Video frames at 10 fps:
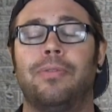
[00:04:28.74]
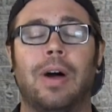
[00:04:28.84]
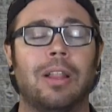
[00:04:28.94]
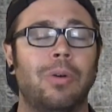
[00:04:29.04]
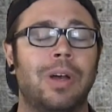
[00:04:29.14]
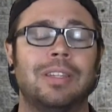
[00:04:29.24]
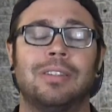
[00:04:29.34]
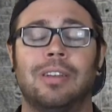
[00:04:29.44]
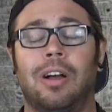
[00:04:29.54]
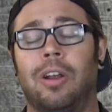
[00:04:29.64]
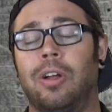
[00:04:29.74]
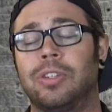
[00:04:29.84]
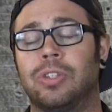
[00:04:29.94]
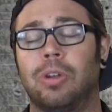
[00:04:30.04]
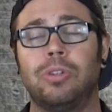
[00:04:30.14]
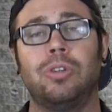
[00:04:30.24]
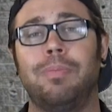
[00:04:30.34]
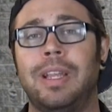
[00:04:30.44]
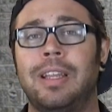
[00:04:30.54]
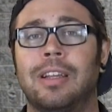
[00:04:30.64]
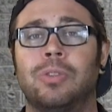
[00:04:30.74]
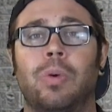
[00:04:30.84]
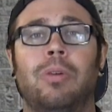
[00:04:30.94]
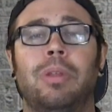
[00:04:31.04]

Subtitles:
Follow us on all the social media as well.